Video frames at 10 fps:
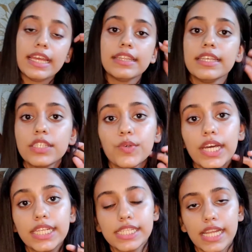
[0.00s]
This
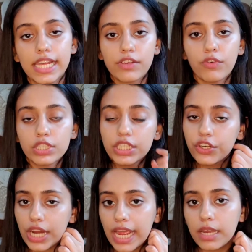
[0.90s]
one is like for the
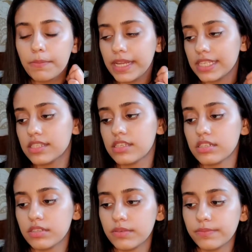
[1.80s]
trial
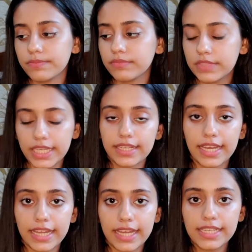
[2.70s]
based
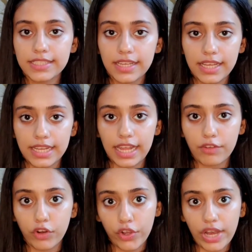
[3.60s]
thing, I guess.
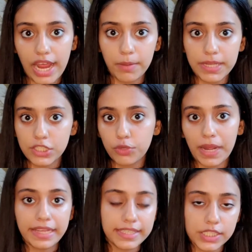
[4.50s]
Like for trial based, you
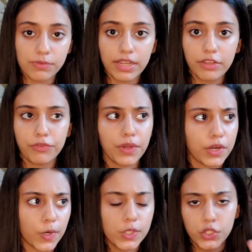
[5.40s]
buy this one. If you
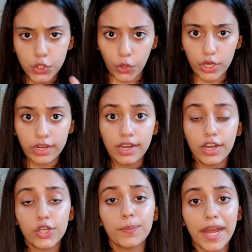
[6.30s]
are not sure
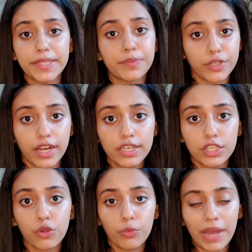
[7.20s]
to buy the
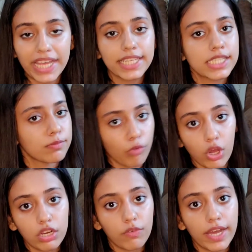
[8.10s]
product, you buy the
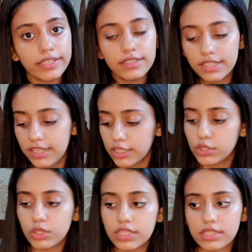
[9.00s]
smaller one.
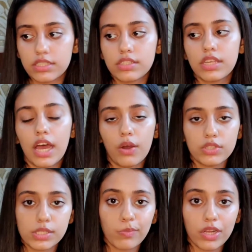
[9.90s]
So this is
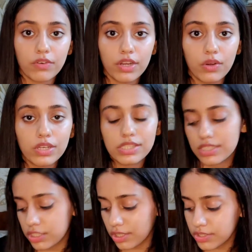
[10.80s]
how the smaller one looks.
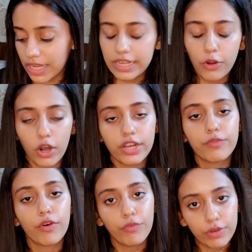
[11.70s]
This also I got
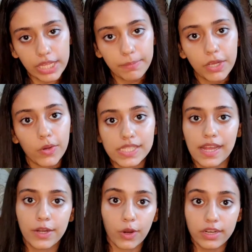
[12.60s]
it for free because
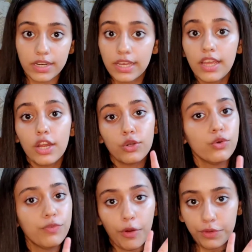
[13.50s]
I had ordered
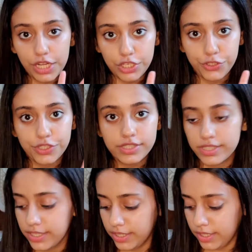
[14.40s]
two
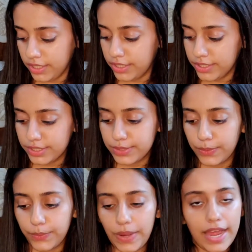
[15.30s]
foundations,
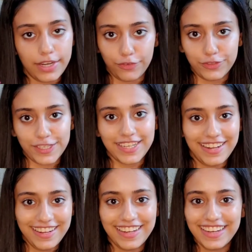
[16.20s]
so I loved it.
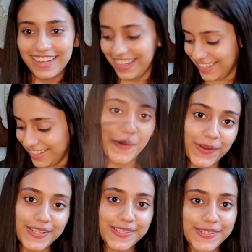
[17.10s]

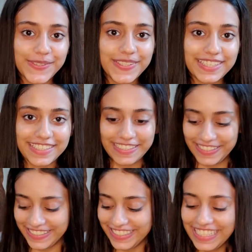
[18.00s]

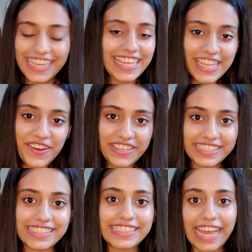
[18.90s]
Also, there
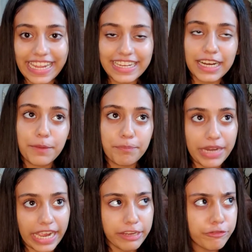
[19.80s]
was the Nykaa
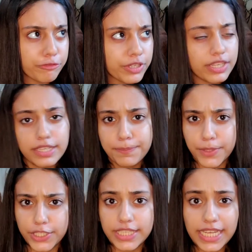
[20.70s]
Prime
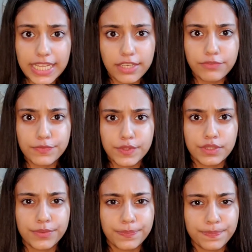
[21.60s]
birthday
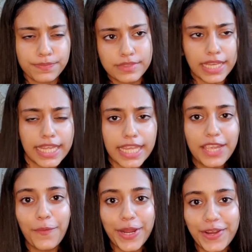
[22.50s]
gift
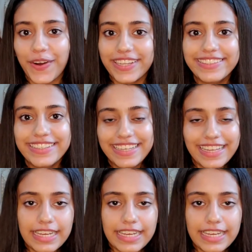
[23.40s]
thingy going on.